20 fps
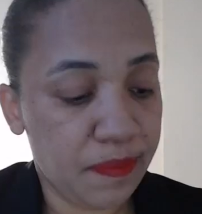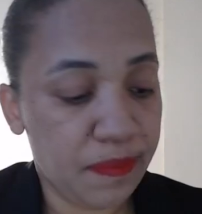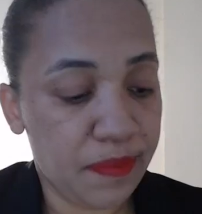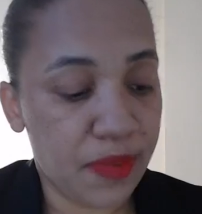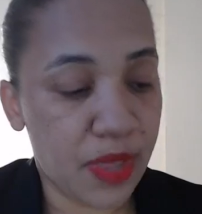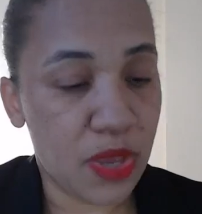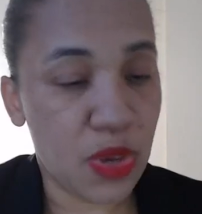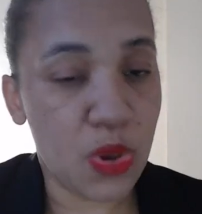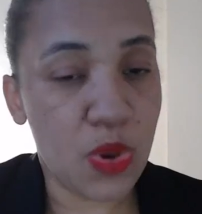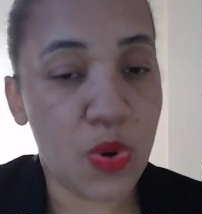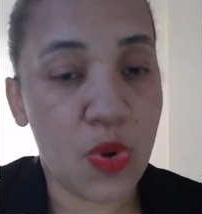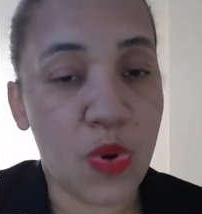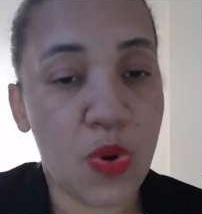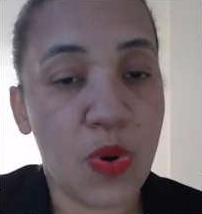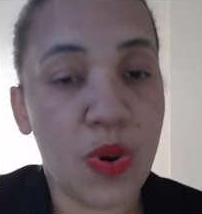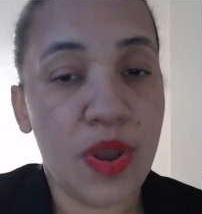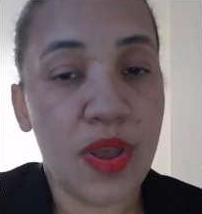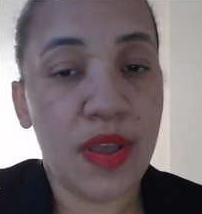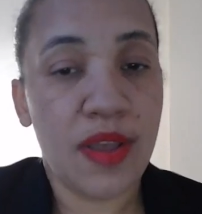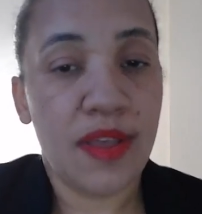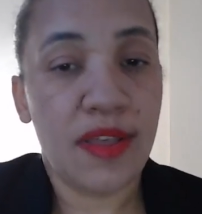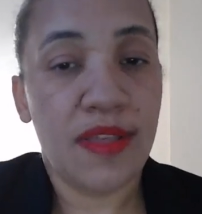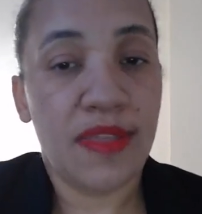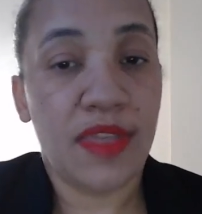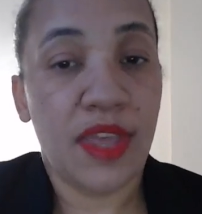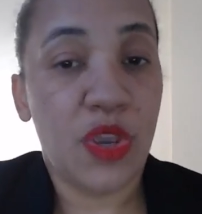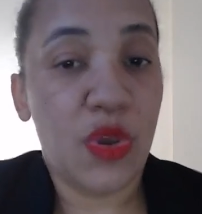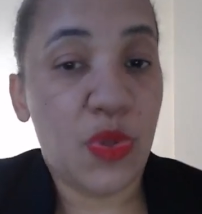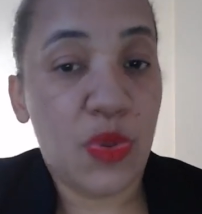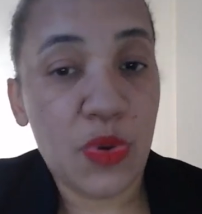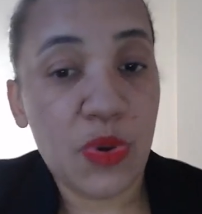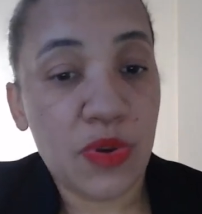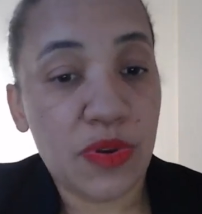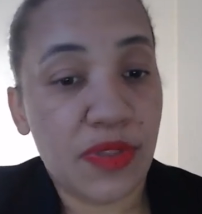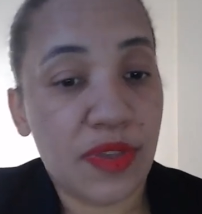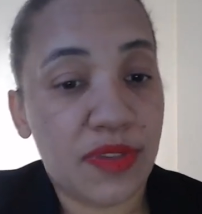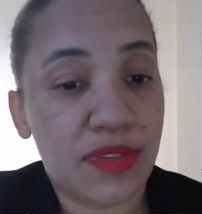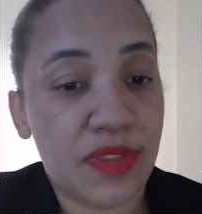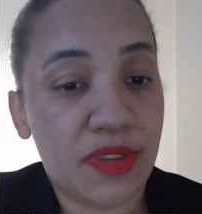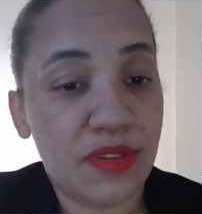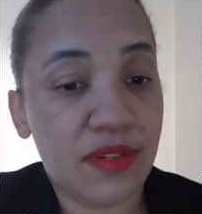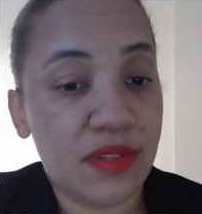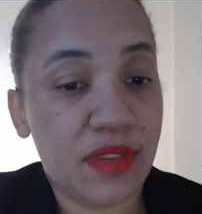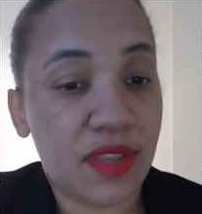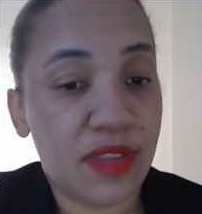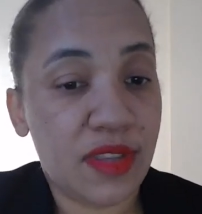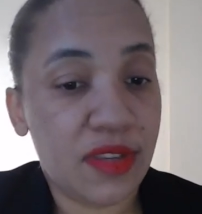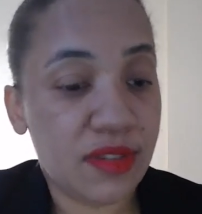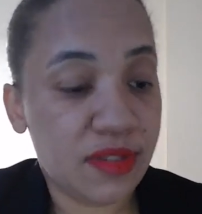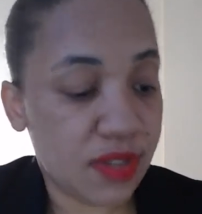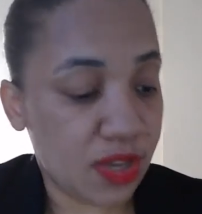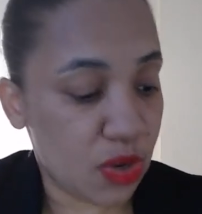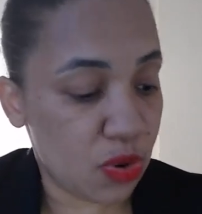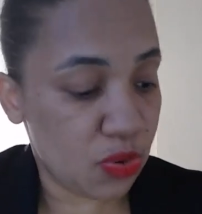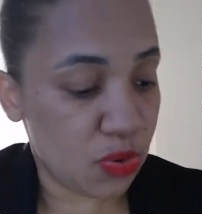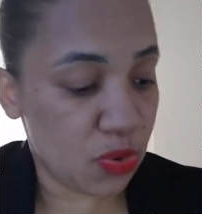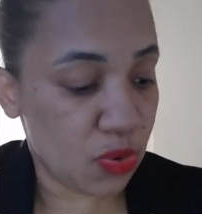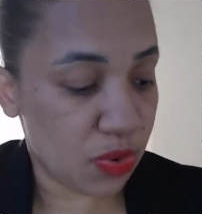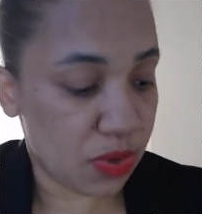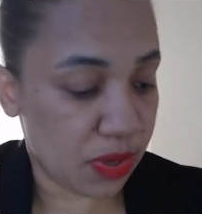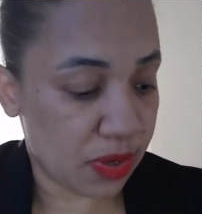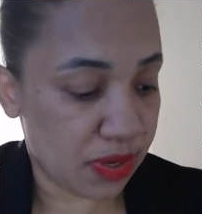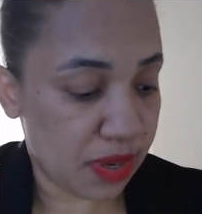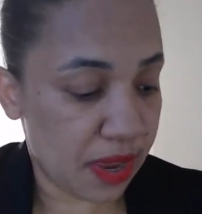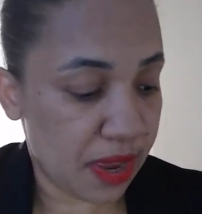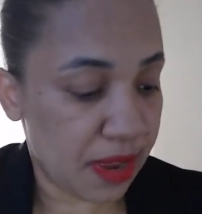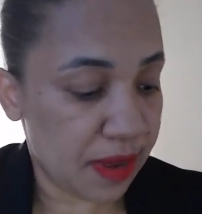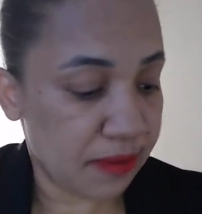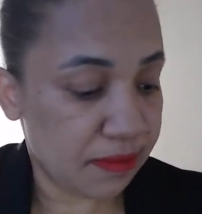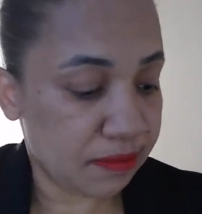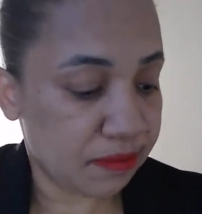that you're doing, the things that you're doing. Okay.